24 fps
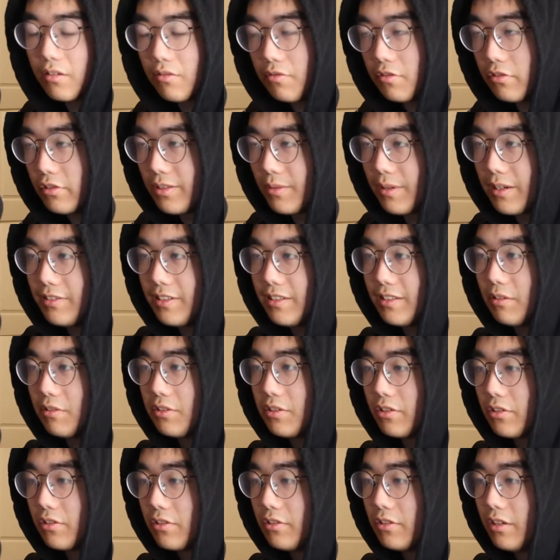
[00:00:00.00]
confused about everything that
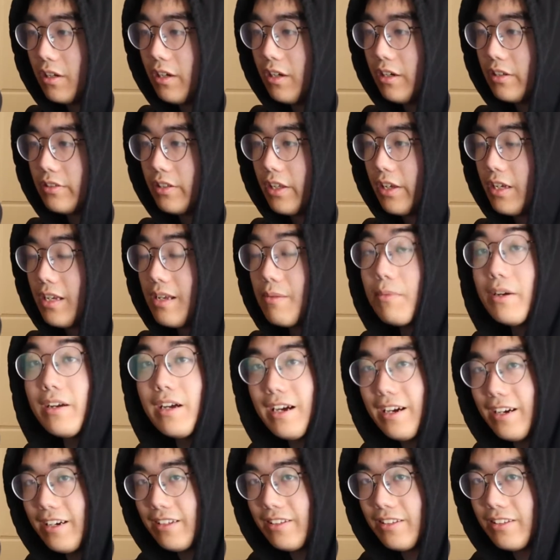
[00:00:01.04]
was going on. Then he met
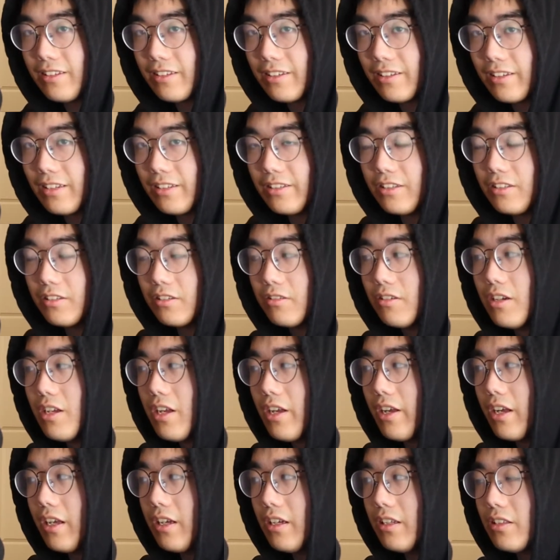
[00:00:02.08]
Ali again, you know.
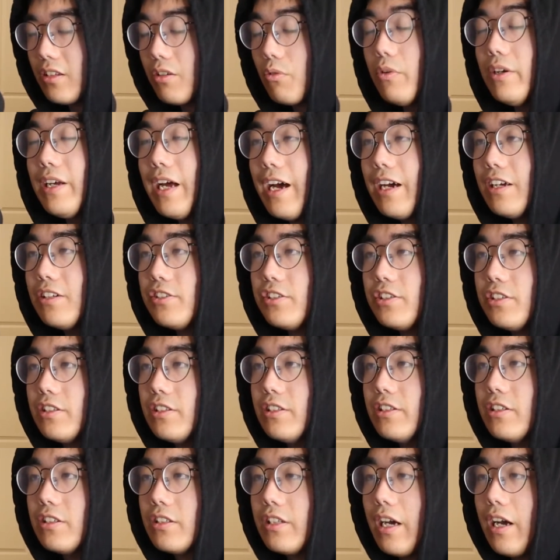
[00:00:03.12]
And the way I see it
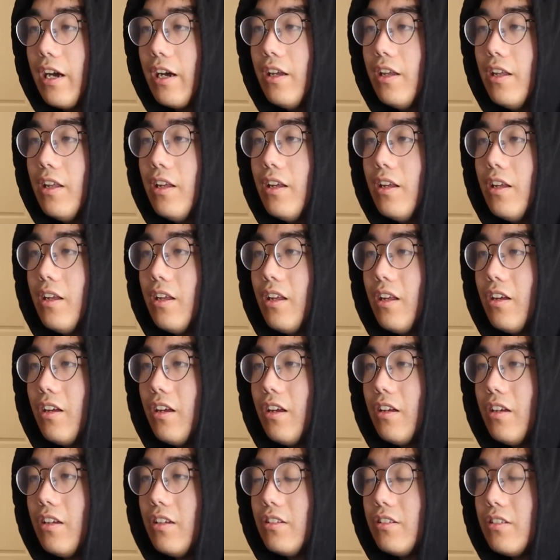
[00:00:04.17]
is that
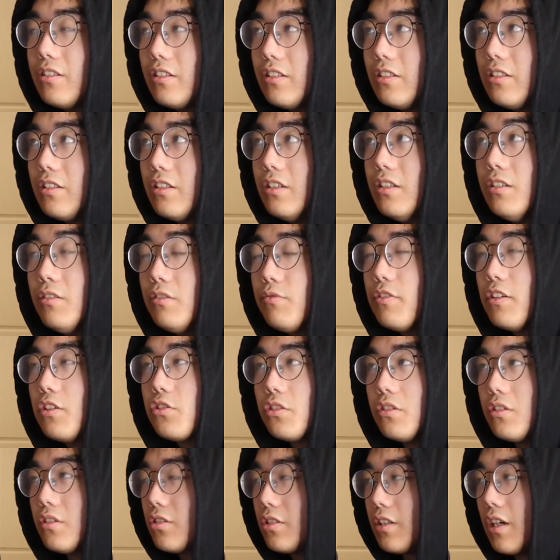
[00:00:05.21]
this
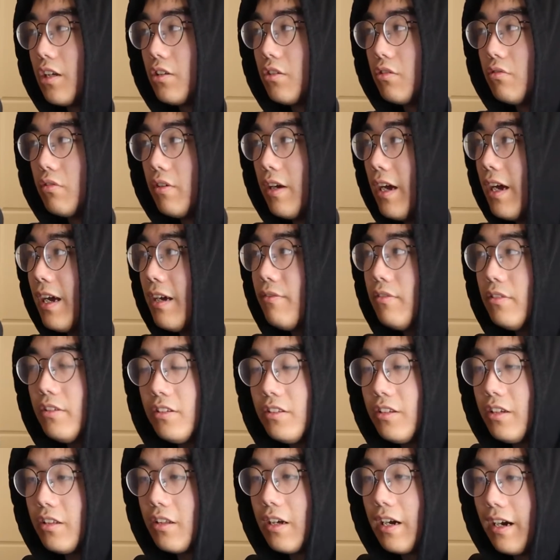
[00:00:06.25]
version of Satoru heavily
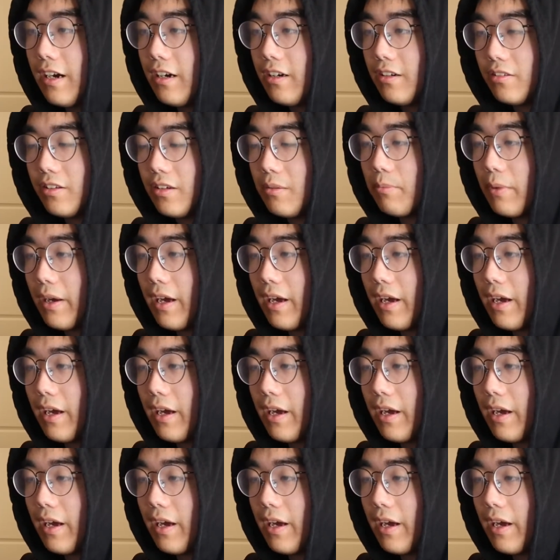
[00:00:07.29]
needed Aili